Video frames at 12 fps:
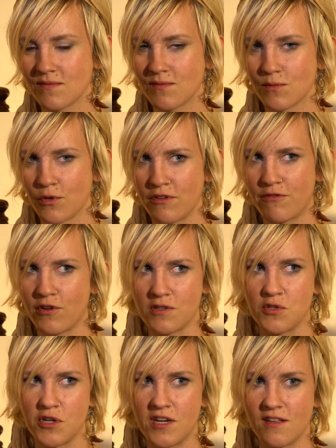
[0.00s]
really
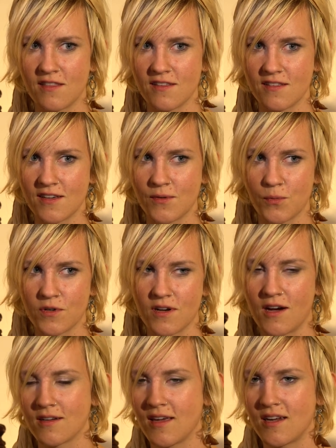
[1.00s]
frustrating that like we're
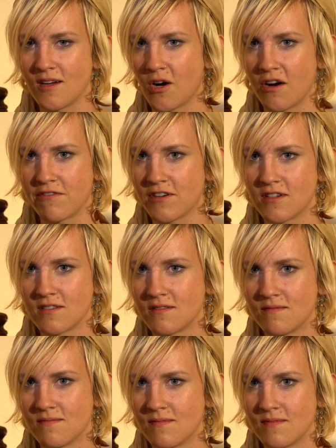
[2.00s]
not getting offered
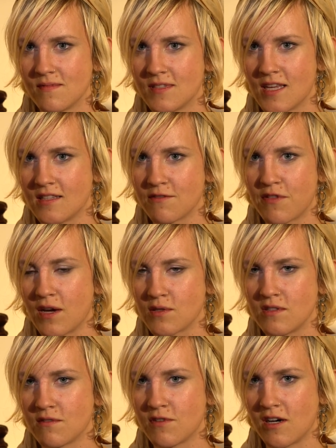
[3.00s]
tens of
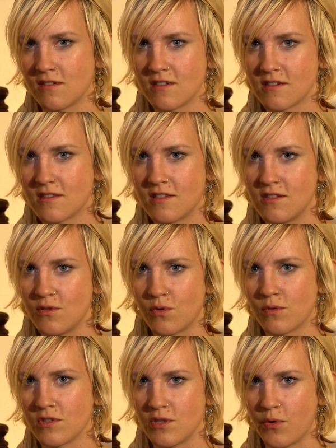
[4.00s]
thousands of dollars to do
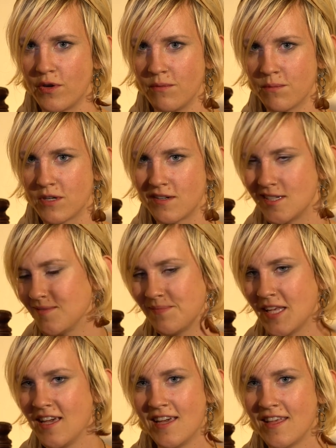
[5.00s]
what we're doing, but
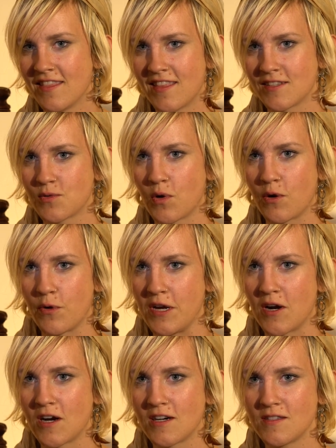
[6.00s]
that's where we
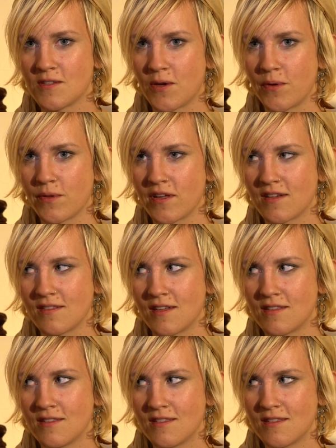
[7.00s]
are. So like,
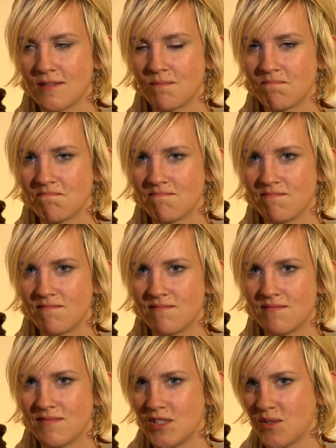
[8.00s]
let's
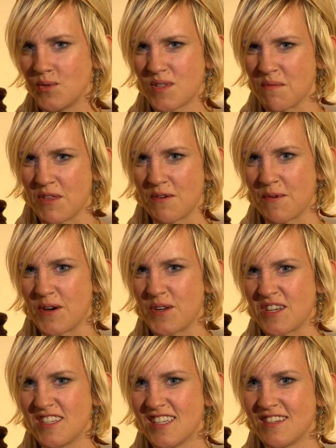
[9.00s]
do something about
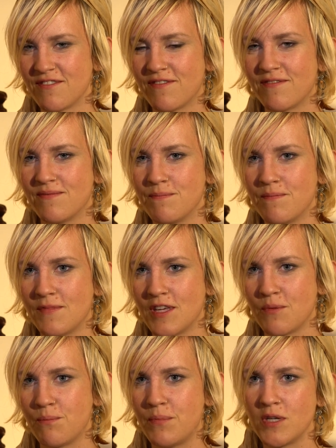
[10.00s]
it and
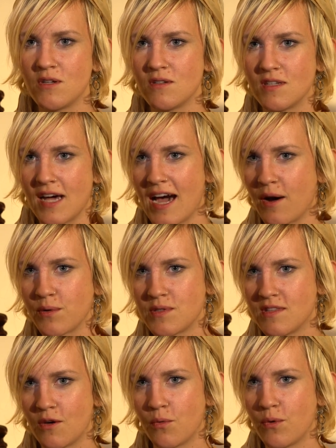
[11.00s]
like build a house
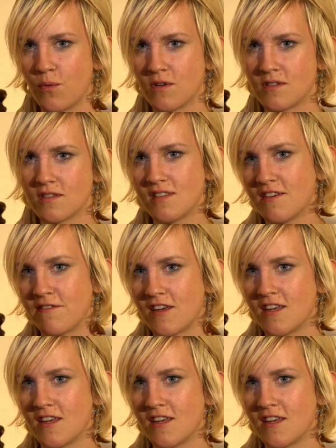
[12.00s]
that we want to live